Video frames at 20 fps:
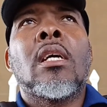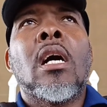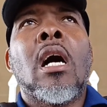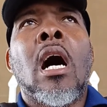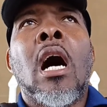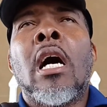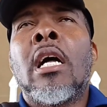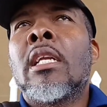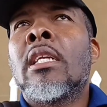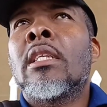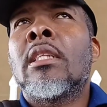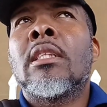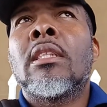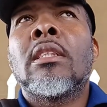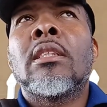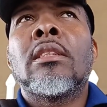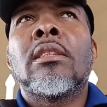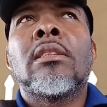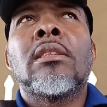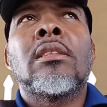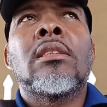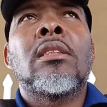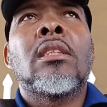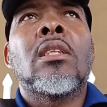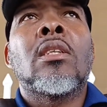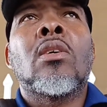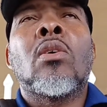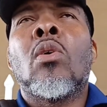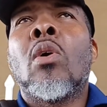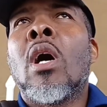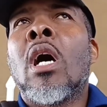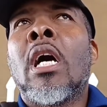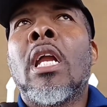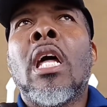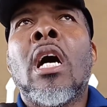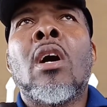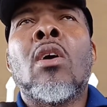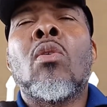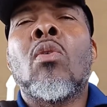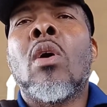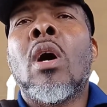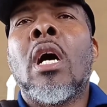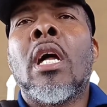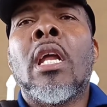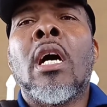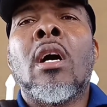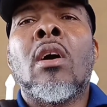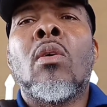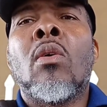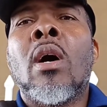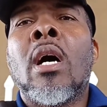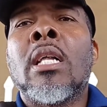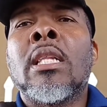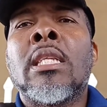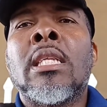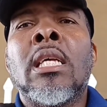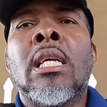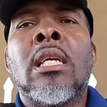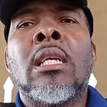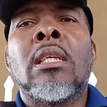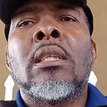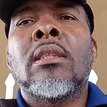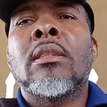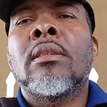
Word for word: And go on and go on and go on till